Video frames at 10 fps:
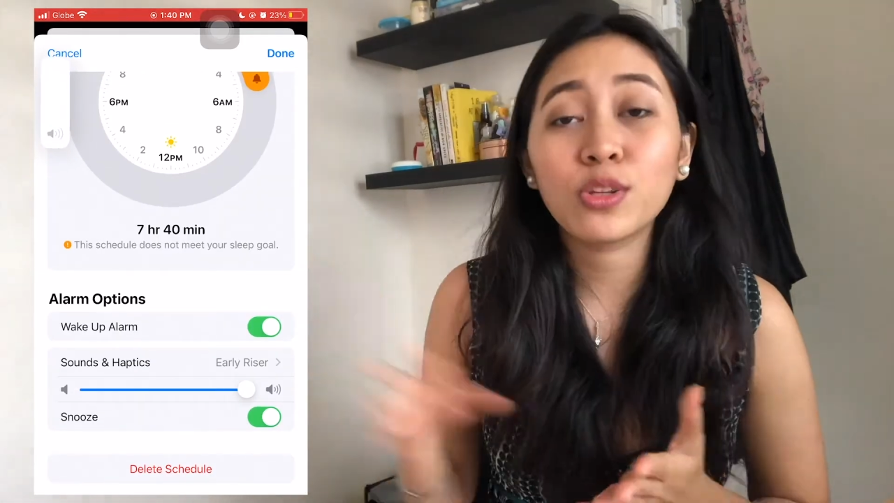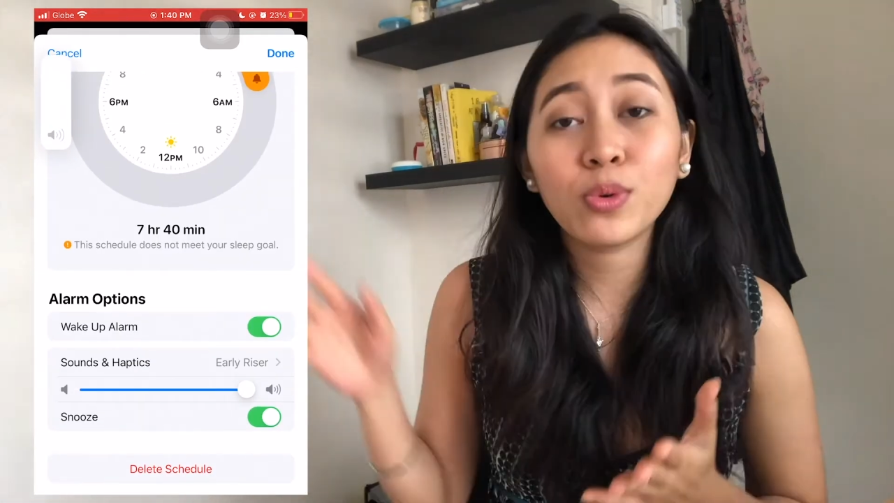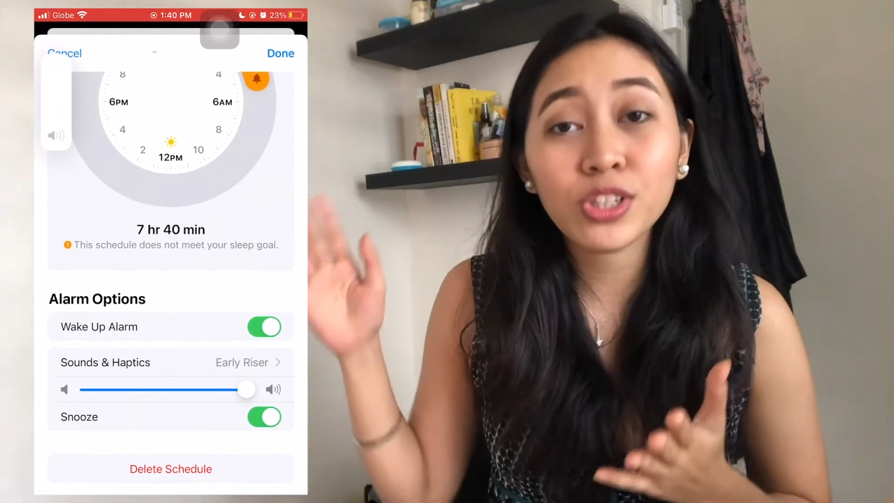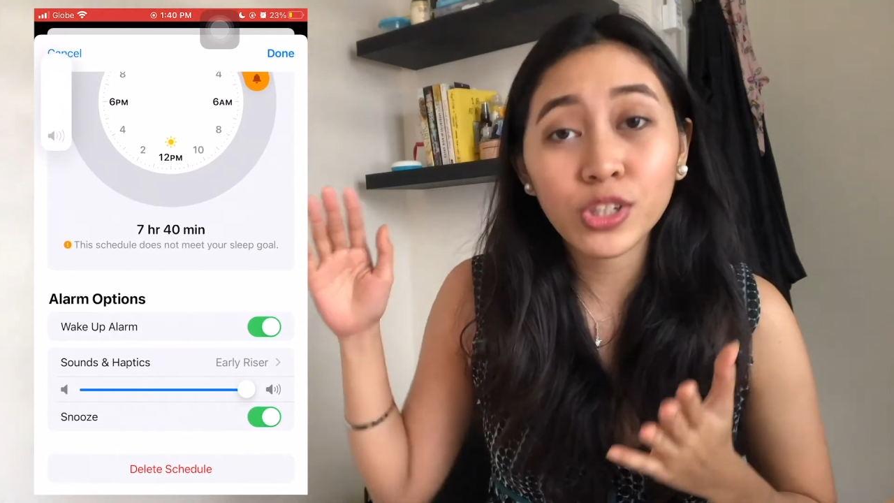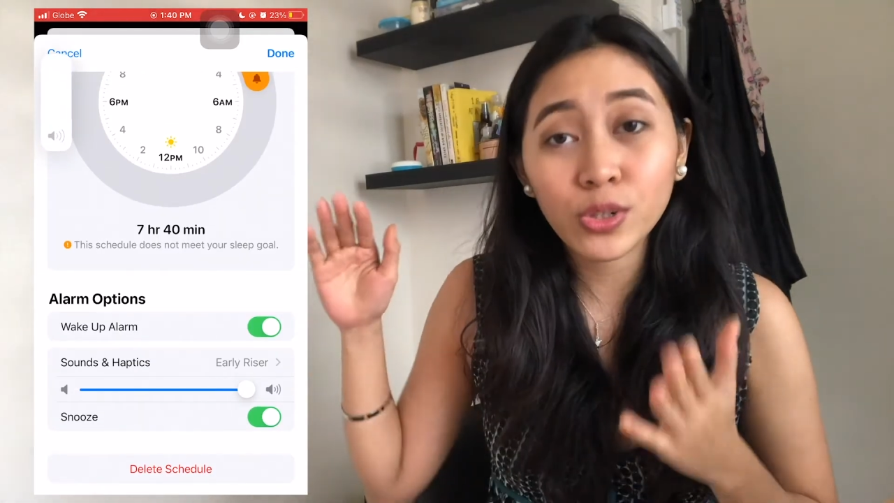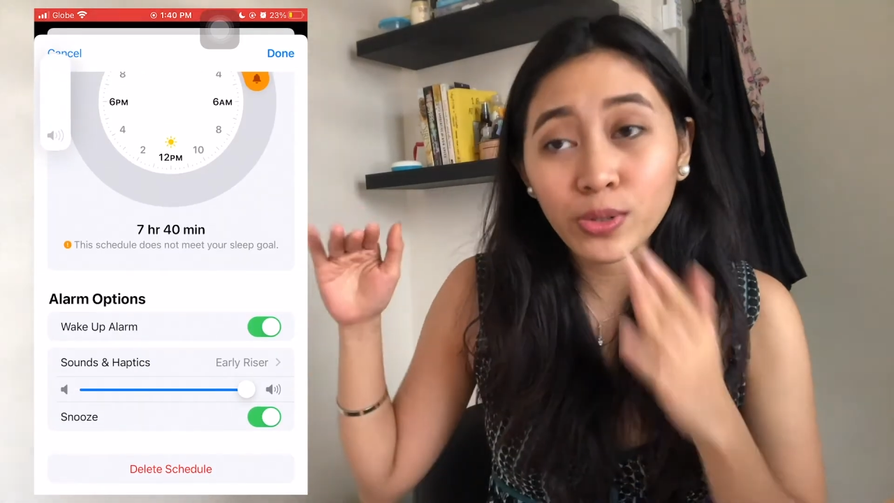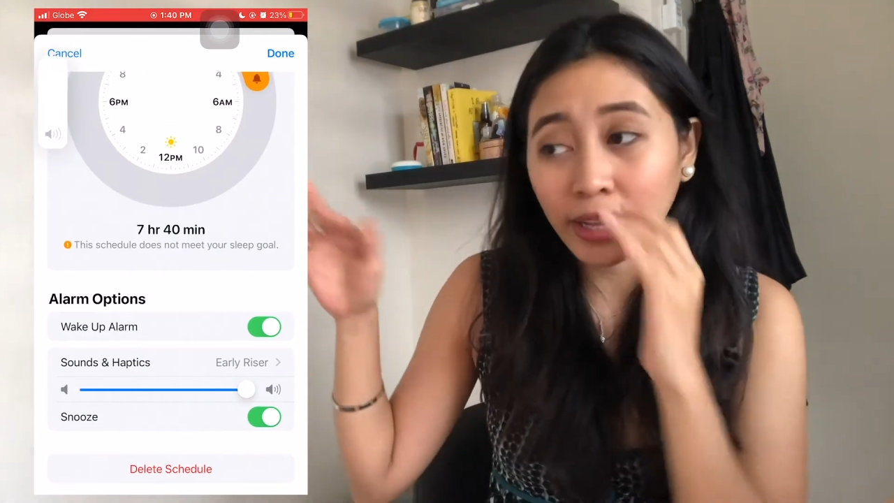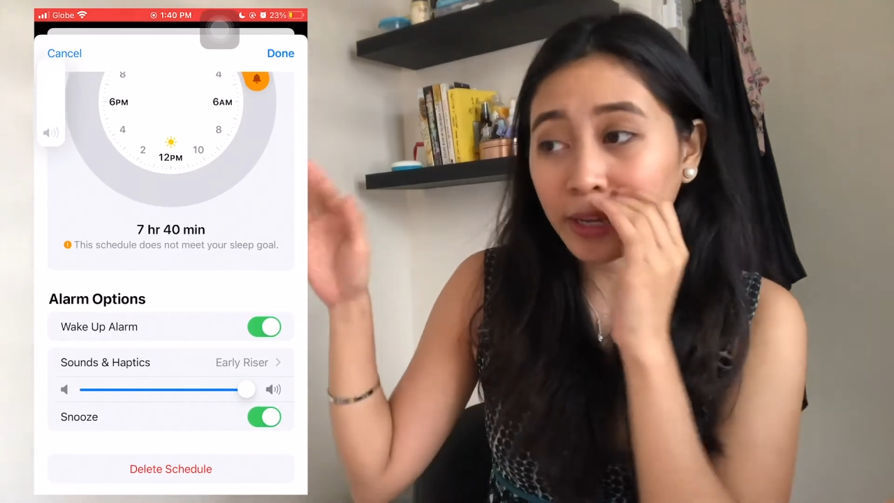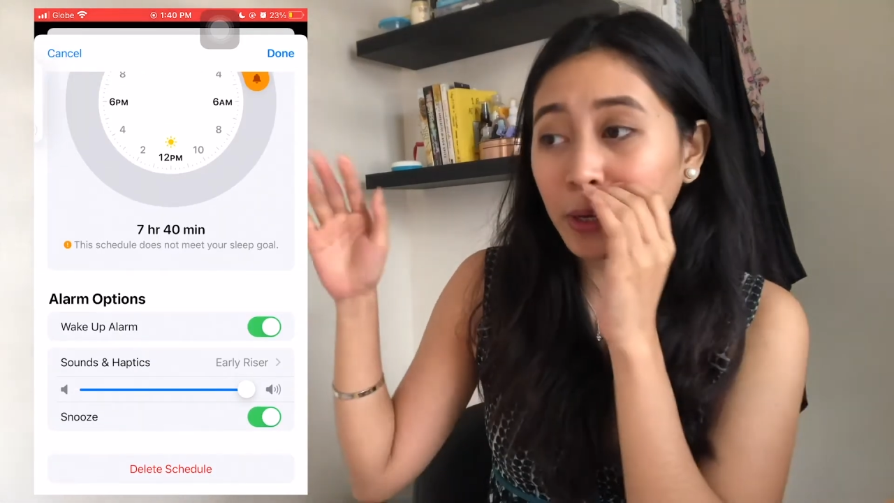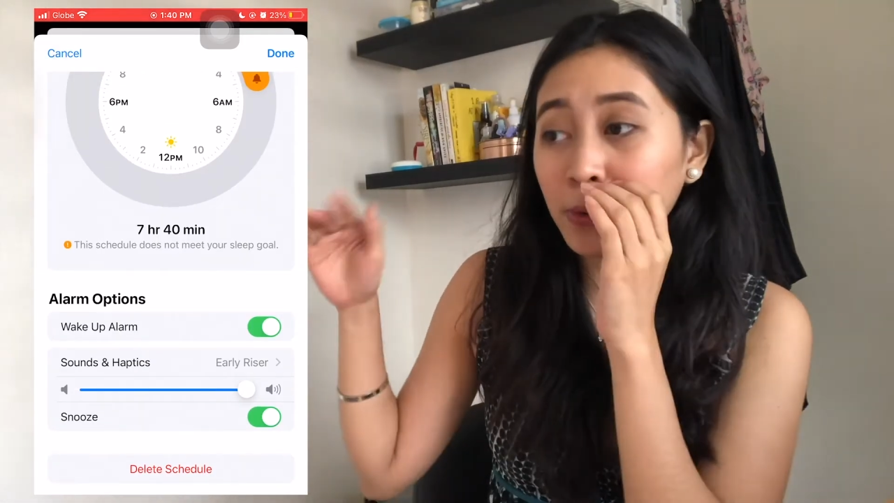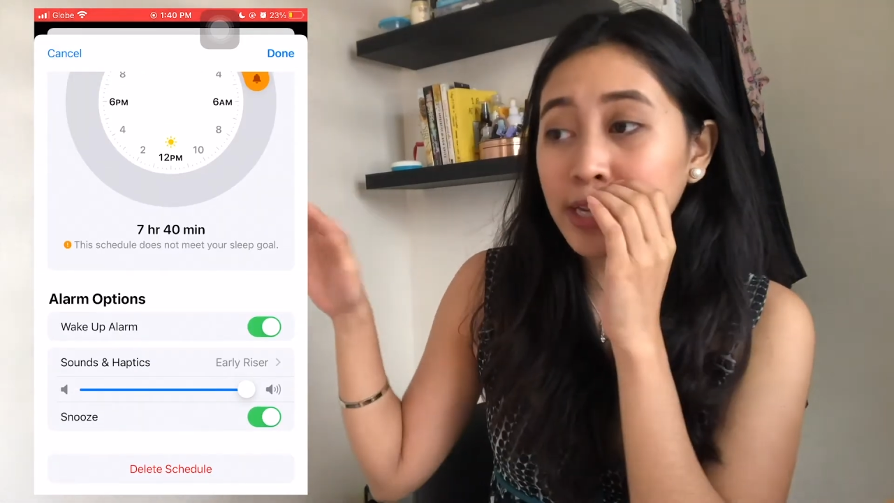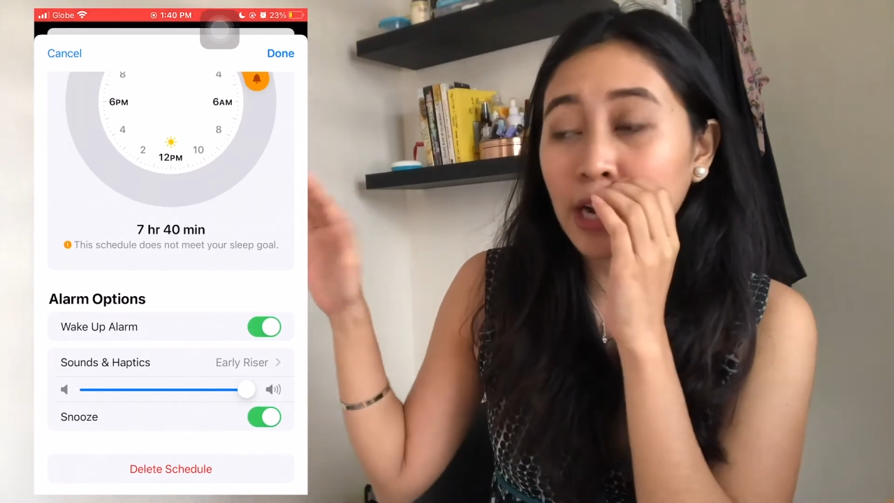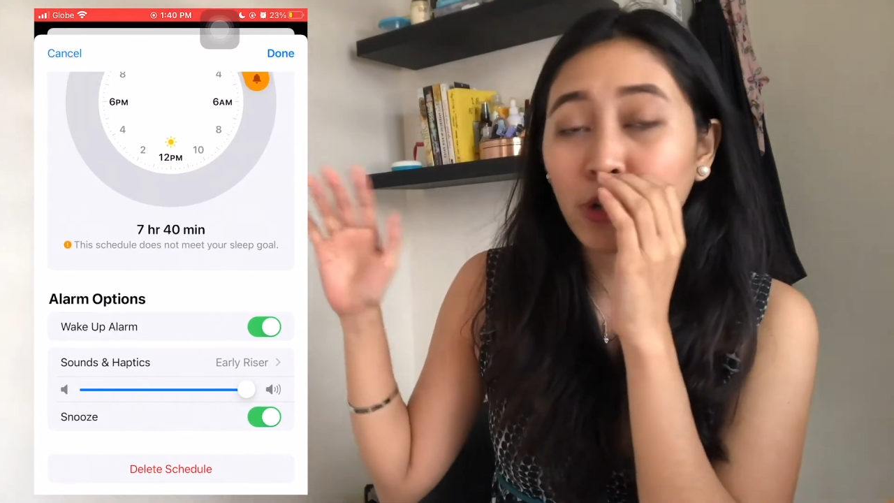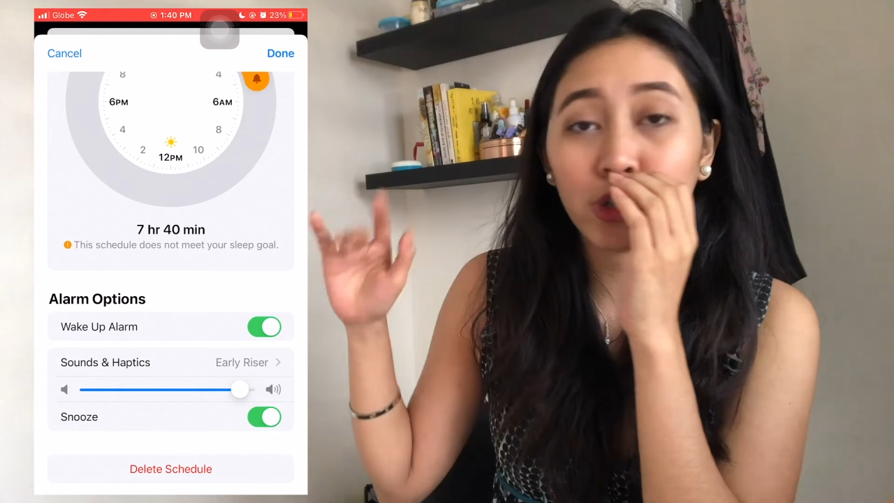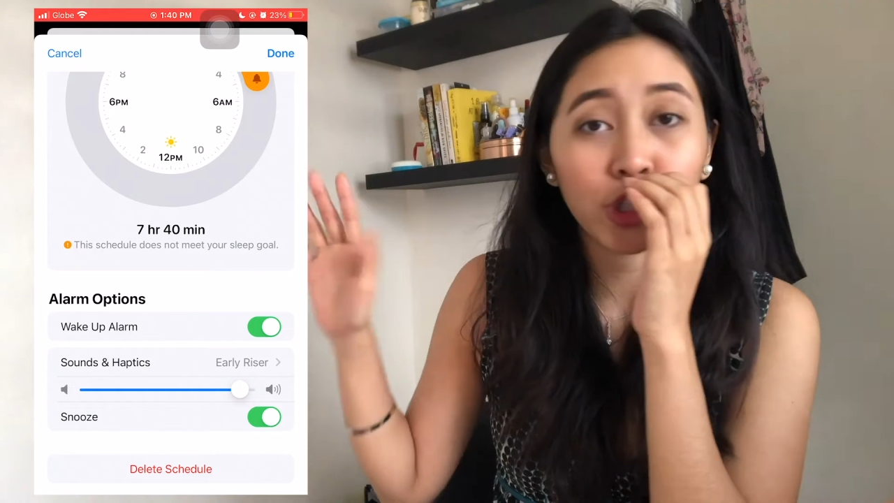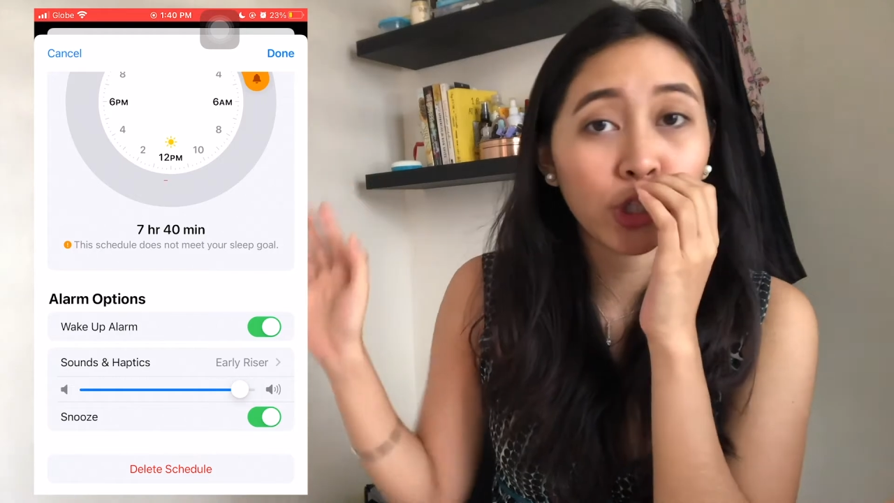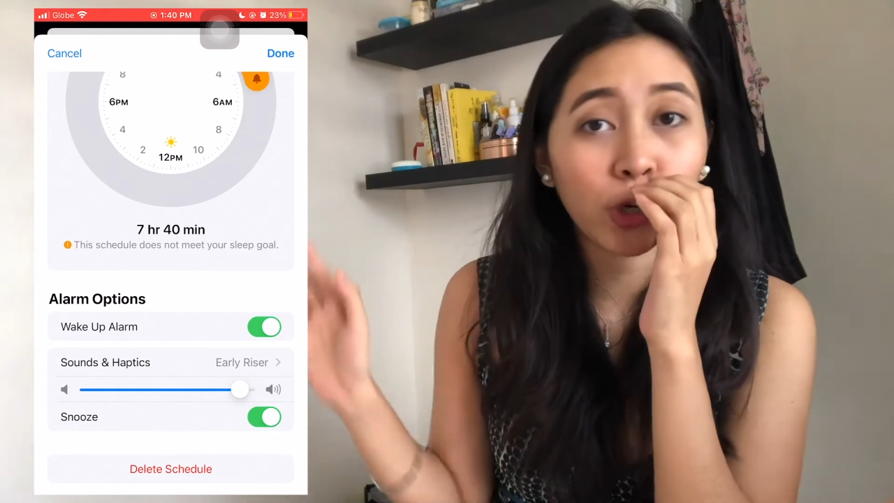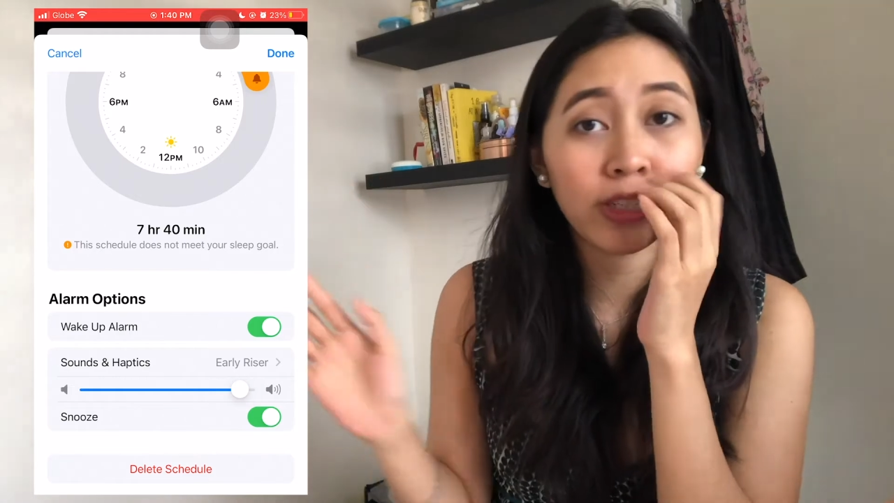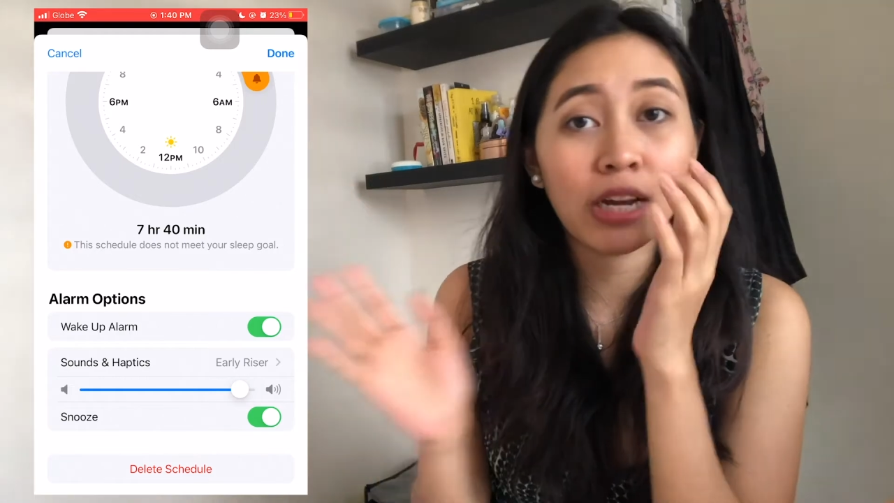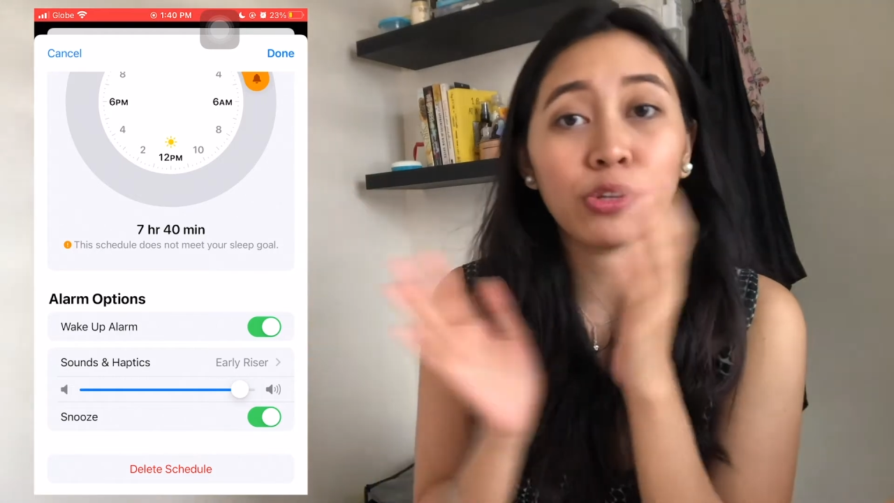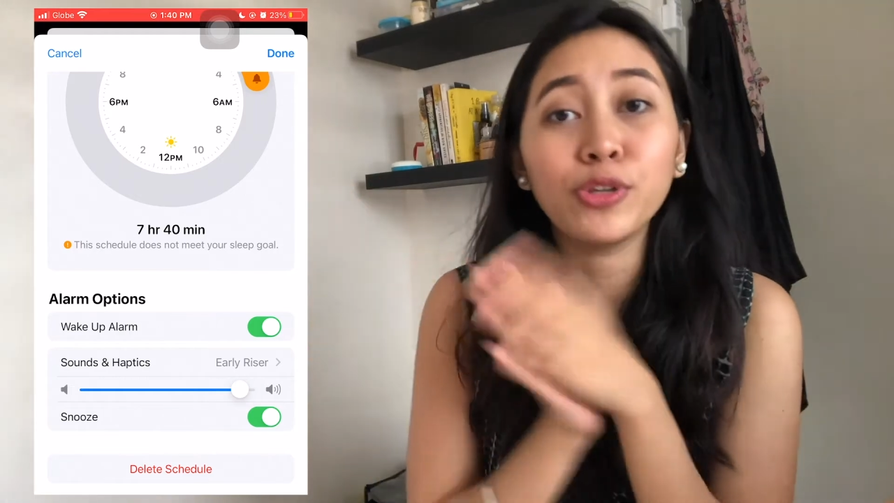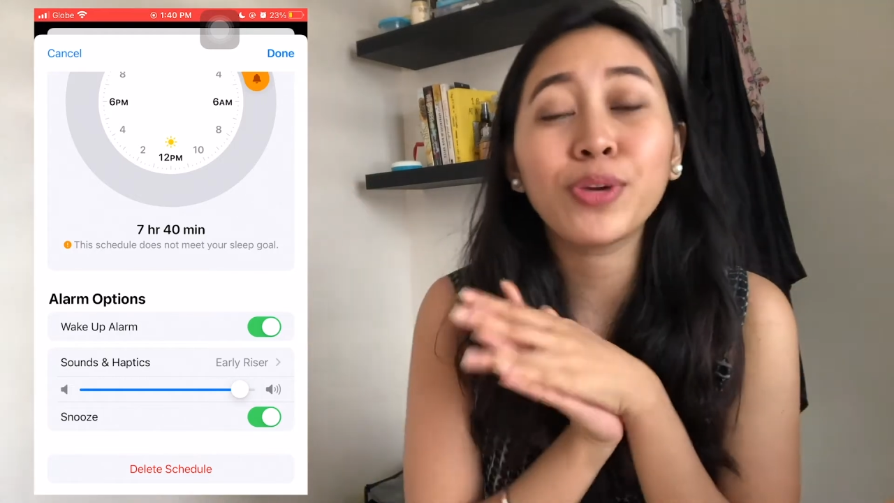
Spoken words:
So once you like go down or scroll down,